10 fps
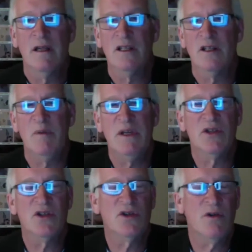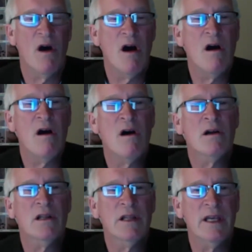to be
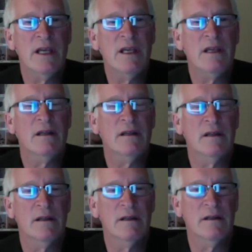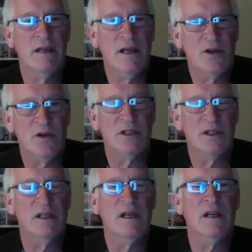strongly
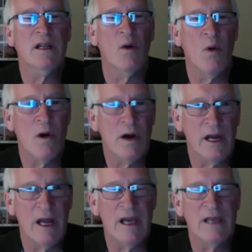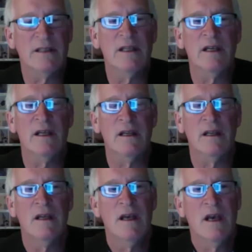interested and organizing and
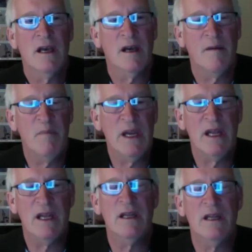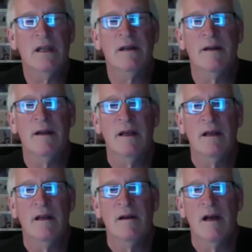committed and
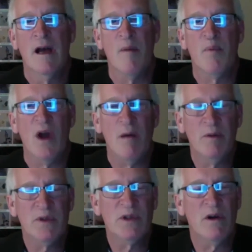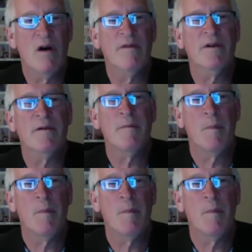a problem solver.